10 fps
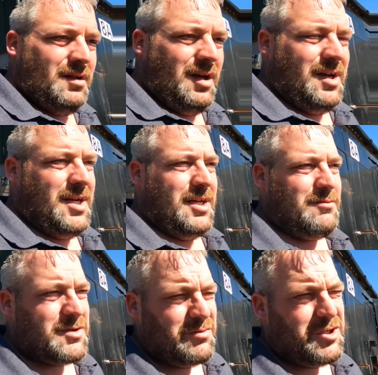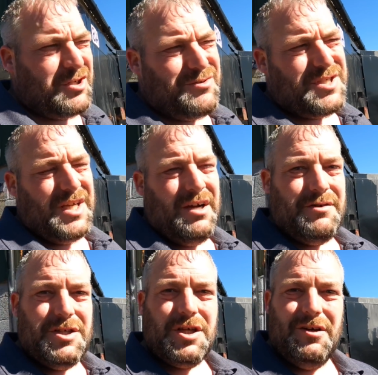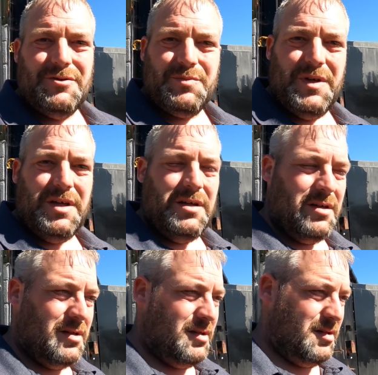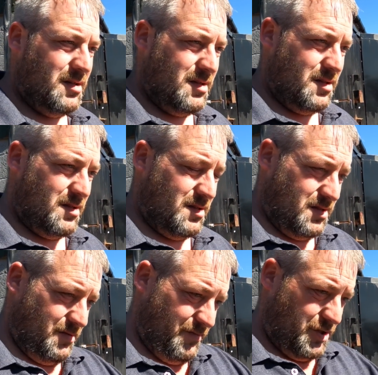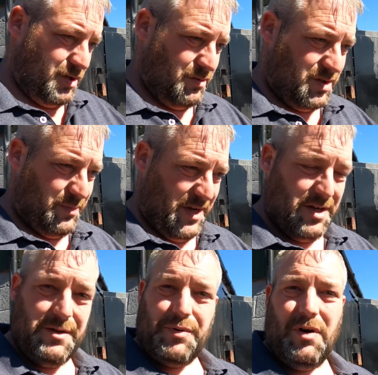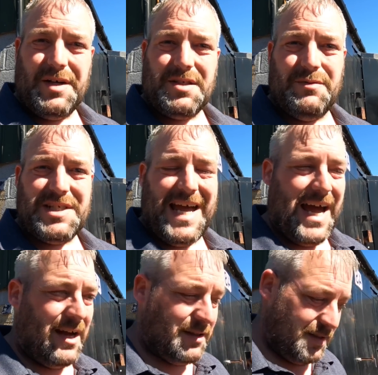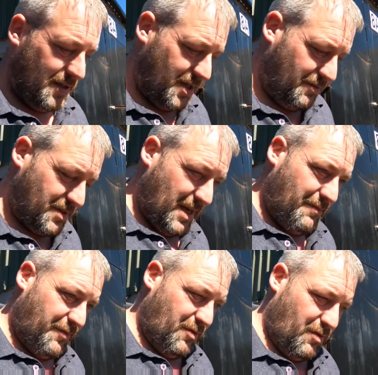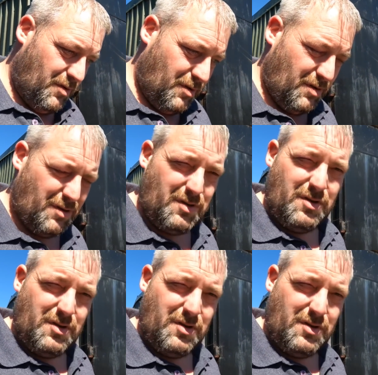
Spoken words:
and then it was reduced. It only shows me the reduced bit at the price it was at, and it was up for